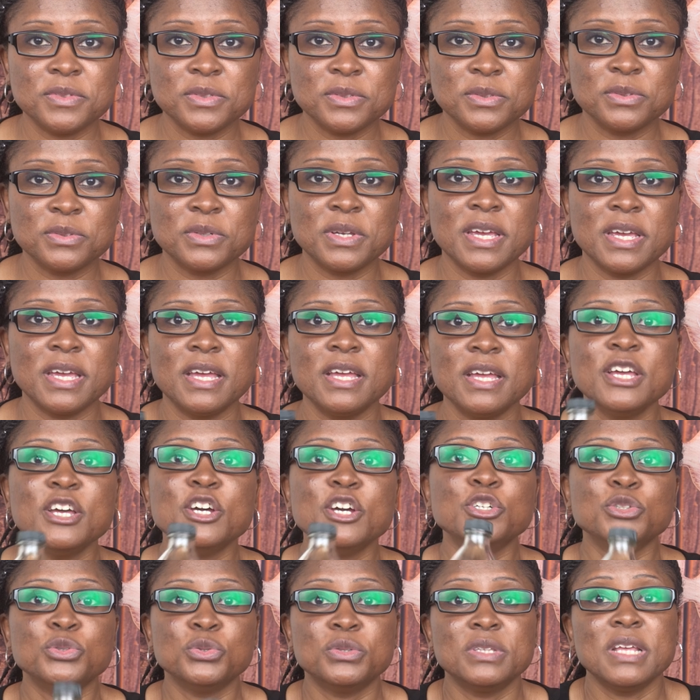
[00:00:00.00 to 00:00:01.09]
okay,
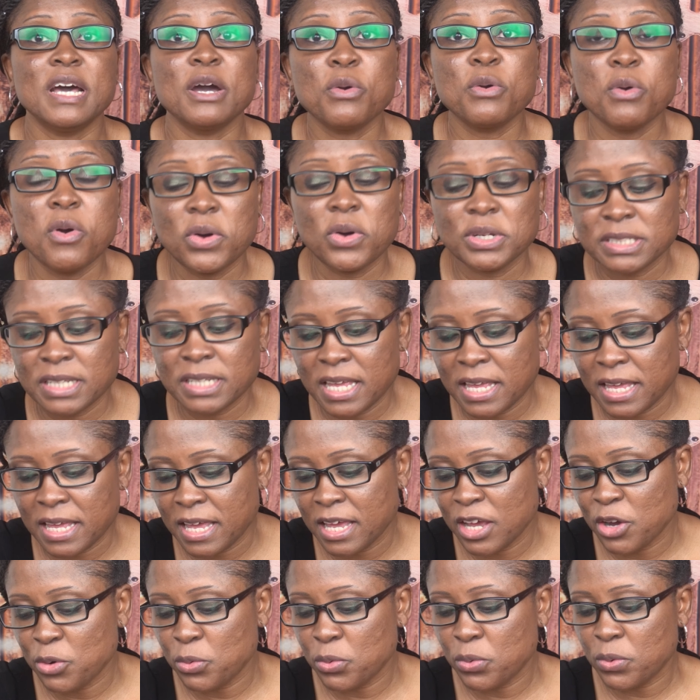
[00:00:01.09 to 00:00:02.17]
to tackle our
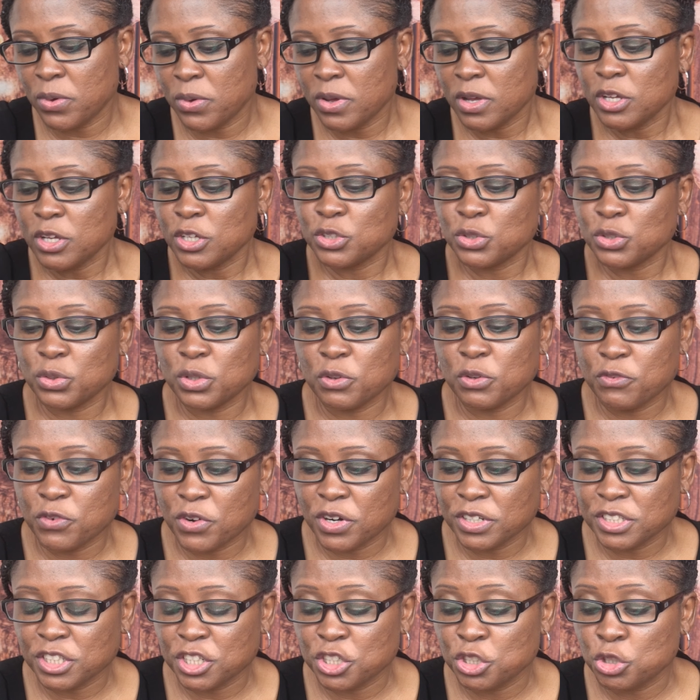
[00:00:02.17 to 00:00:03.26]
skincare woe? So the
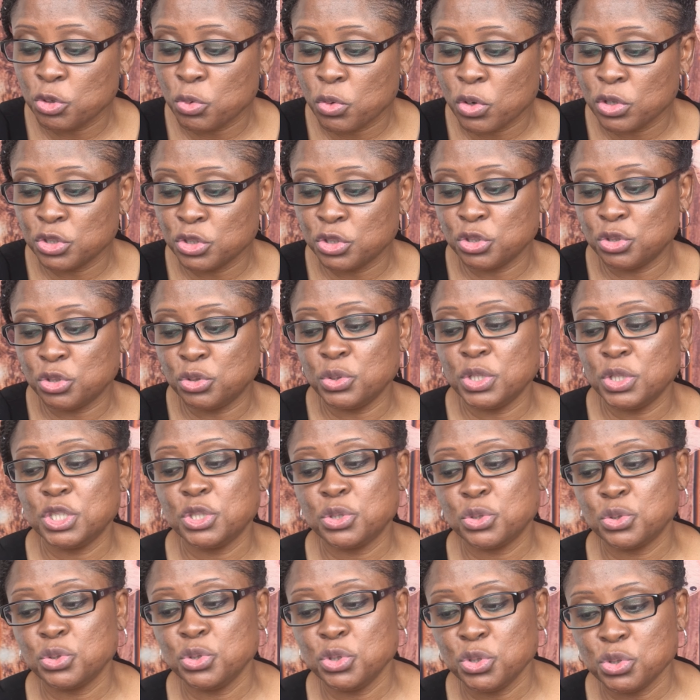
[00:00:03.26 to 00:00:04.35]
first thing you want to do is
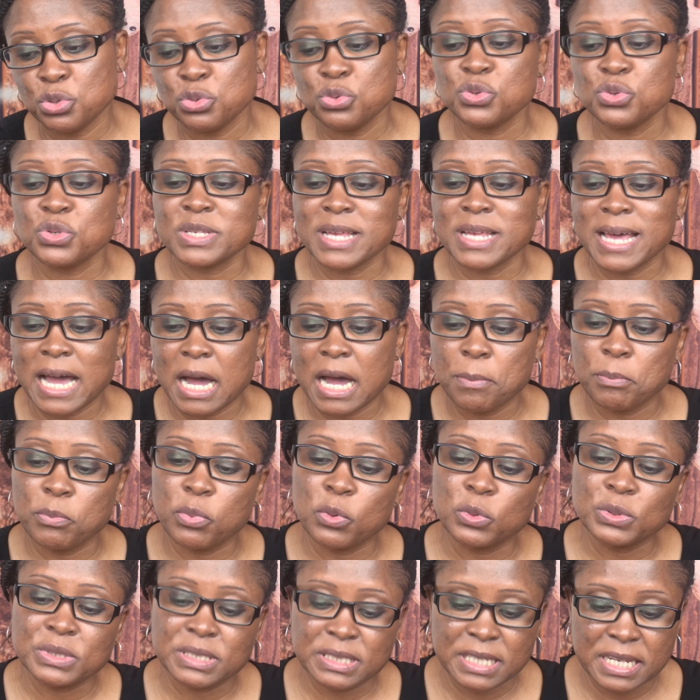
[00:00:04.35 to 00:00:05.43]
to use apple
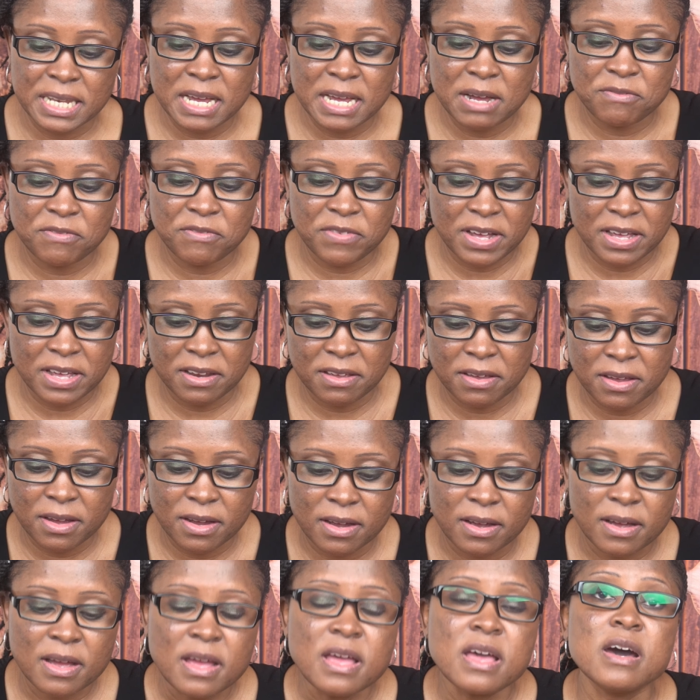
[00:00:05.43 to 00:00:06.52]
cider
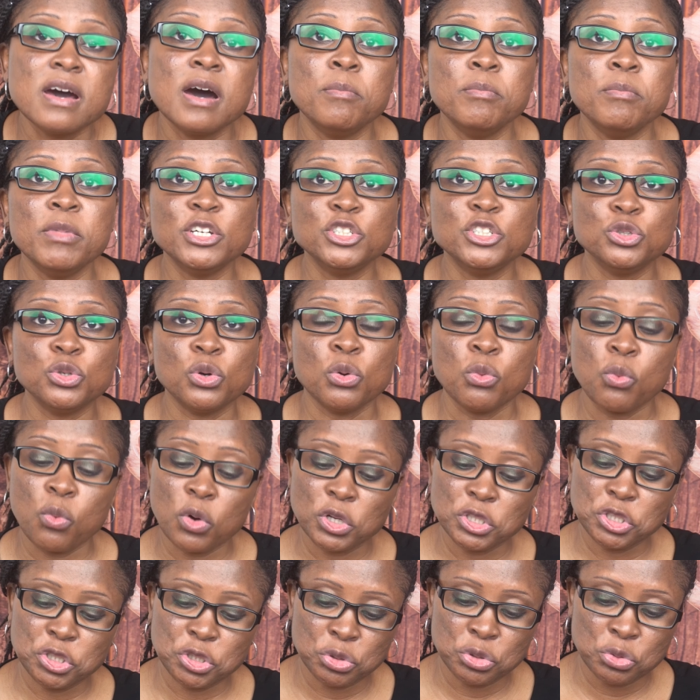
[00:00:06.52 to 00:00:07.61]
vinegar, and make sure
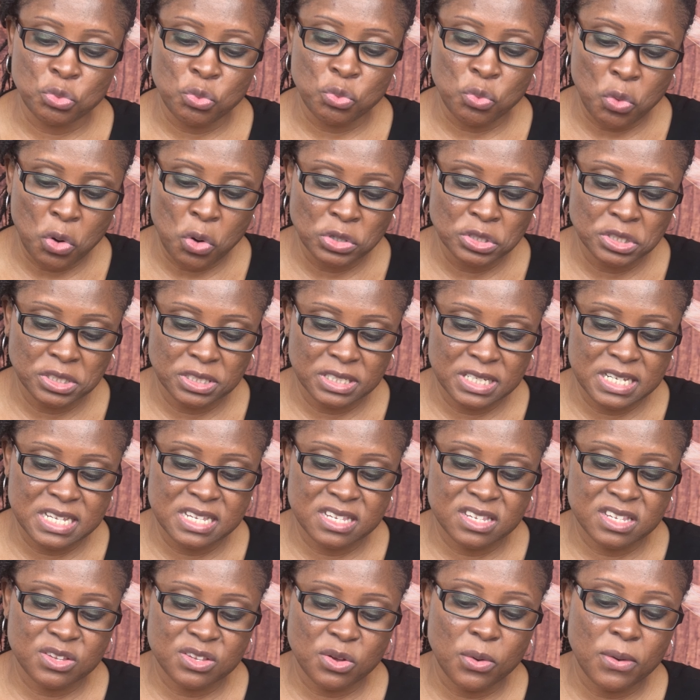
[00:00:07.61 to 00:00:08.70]
what you want
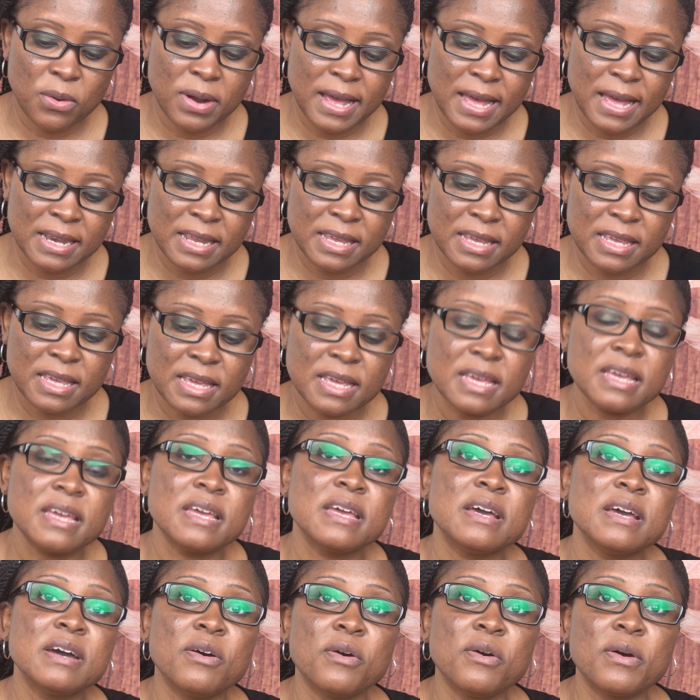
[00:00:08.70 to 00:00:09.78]
is organic,
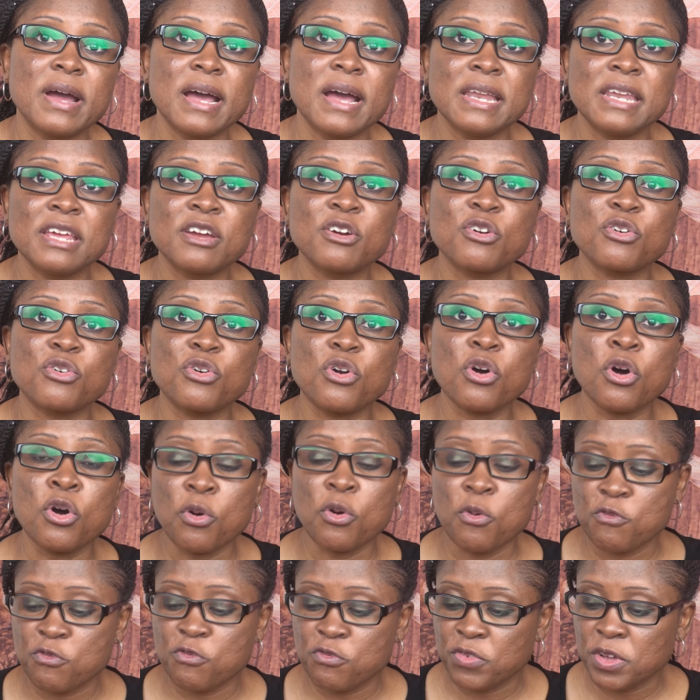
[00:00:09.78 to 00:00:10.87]
raw,
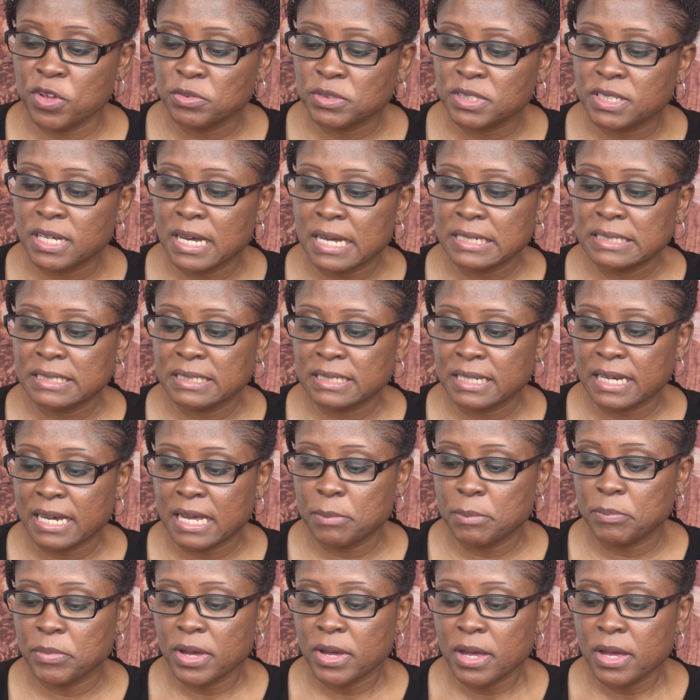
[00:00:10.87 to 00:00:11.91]
unfiltered type.